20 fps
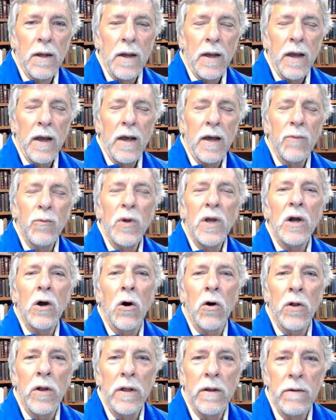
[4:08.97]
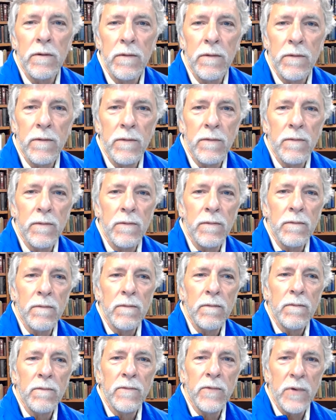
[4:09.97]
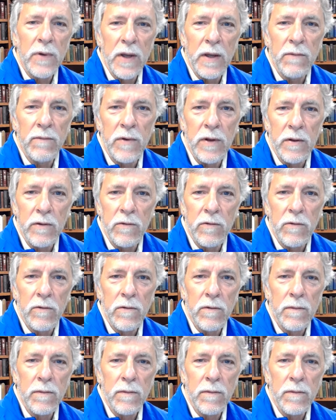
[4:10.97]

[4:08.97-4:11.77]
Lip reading: And we call it forgiveness.